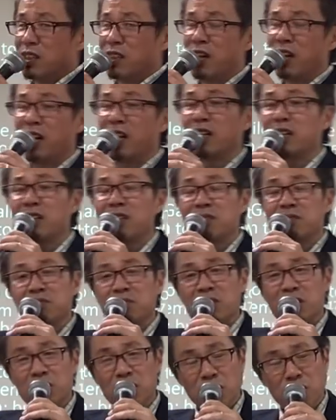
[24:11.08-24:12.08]
Then,
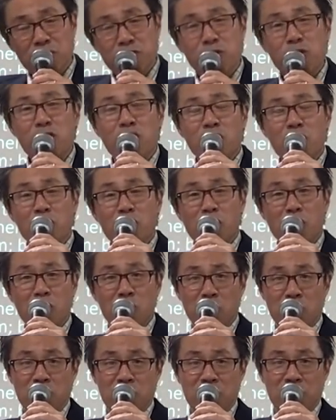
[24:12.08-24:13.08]
therefore, go.
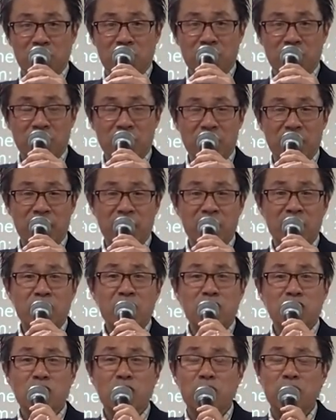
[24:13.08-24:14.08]
Okay?
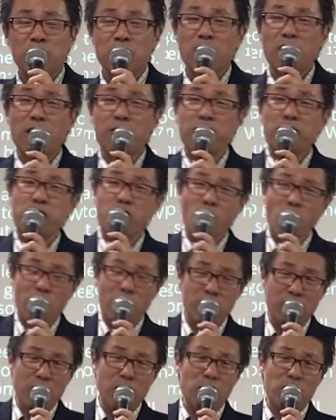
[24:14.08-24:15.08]
So, therefore,
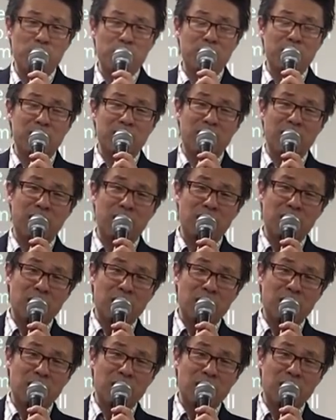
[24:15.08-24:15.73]
go means that